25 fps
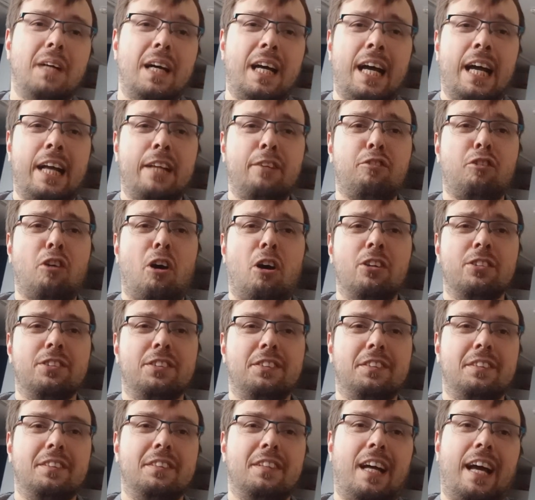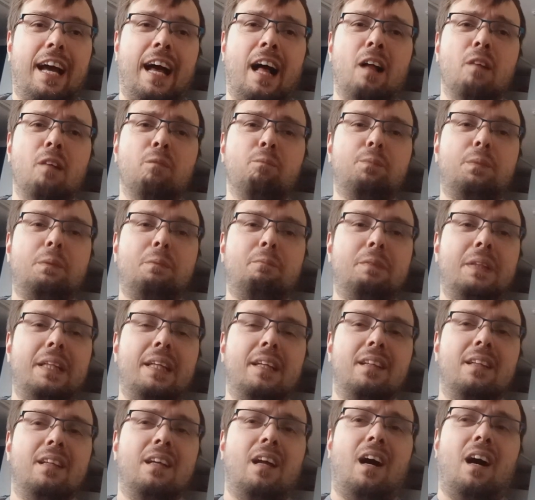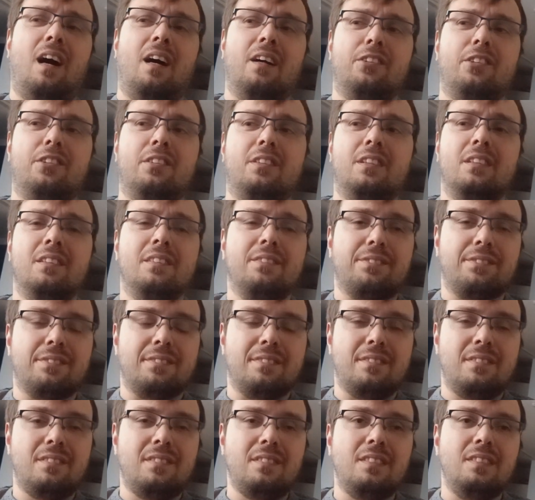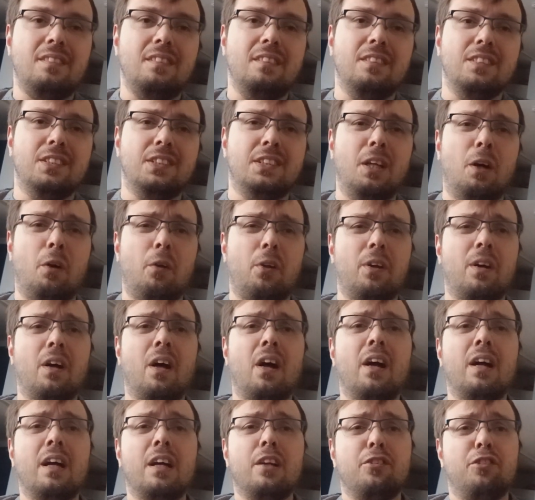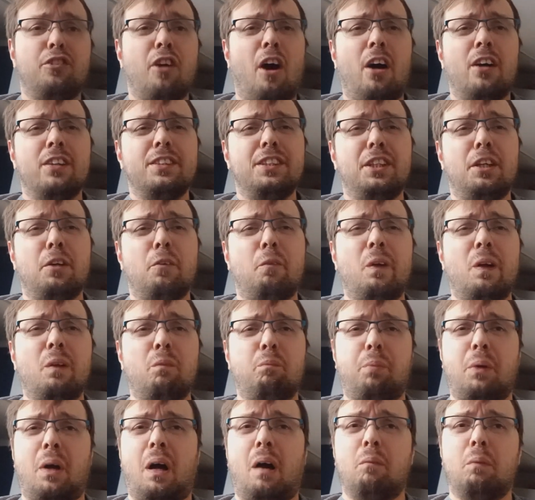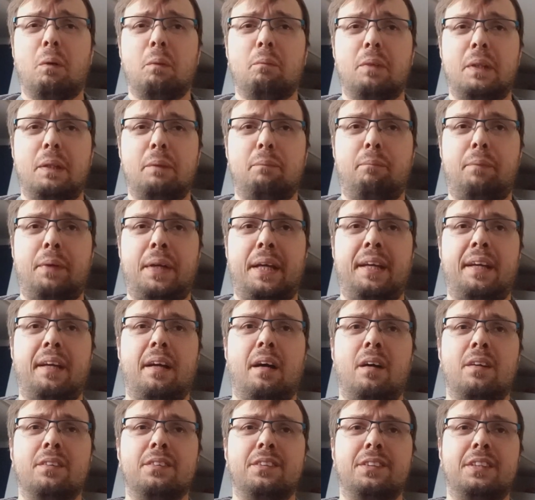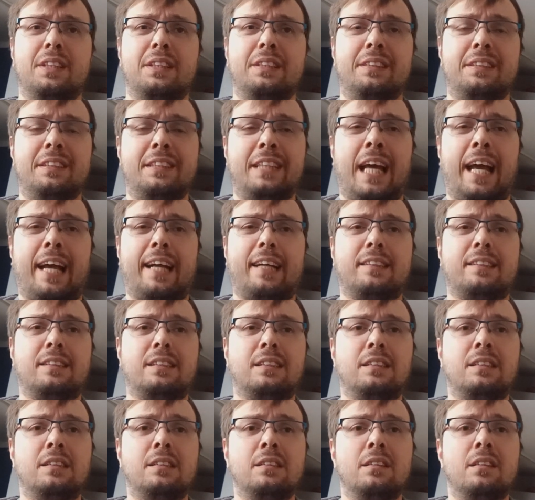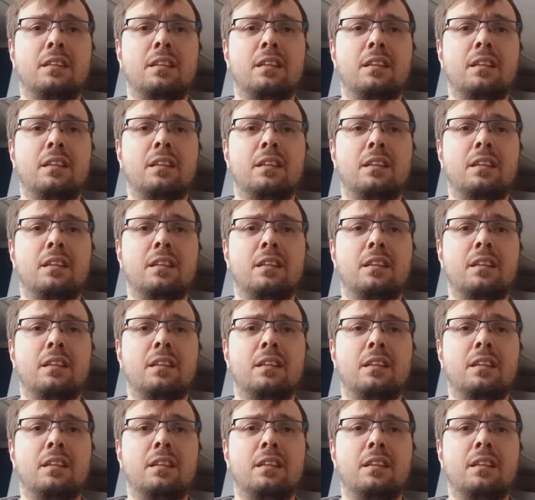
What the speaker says: And John helped me a lot. So, John, you will probably be on the next.